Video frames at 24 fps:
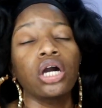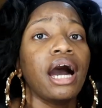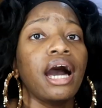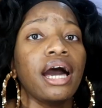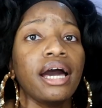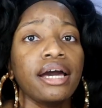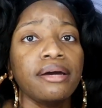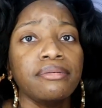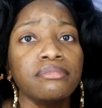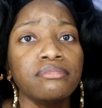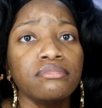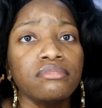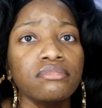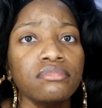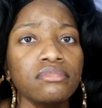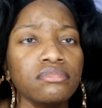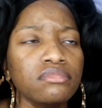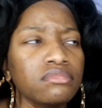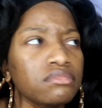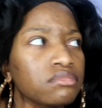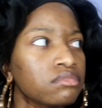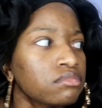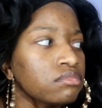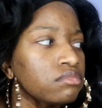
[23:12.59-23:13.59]

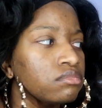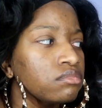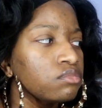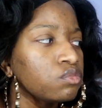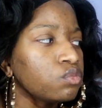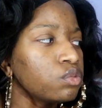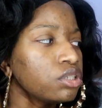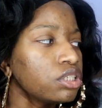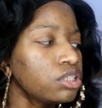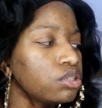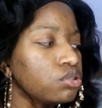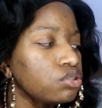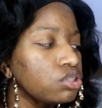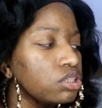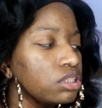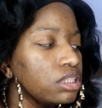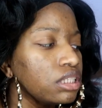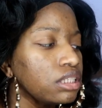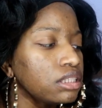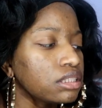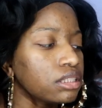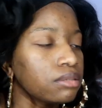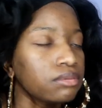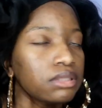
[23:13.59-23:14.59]
I'm we
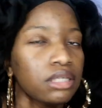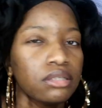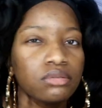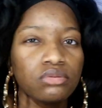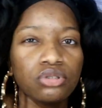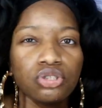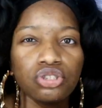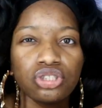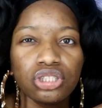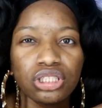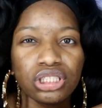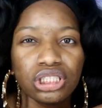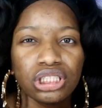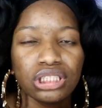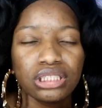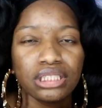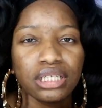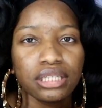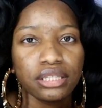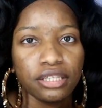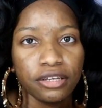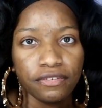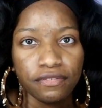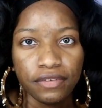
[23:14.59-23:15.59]
usually sometimes we usually just
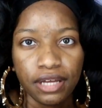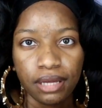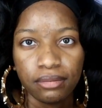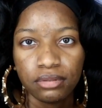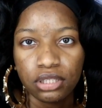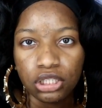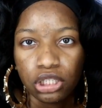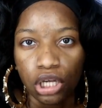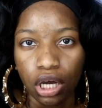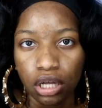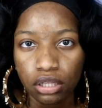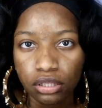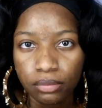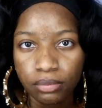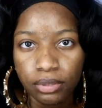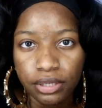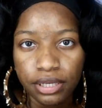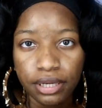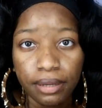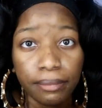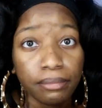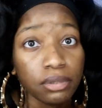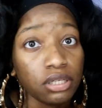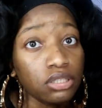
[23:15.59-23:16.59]
get the family dollar
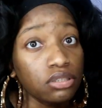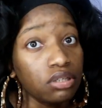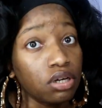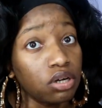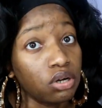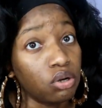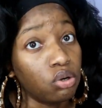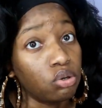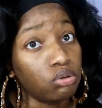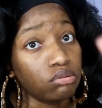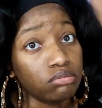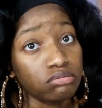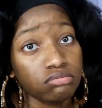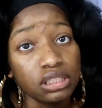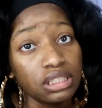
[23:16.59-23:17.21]
brand but no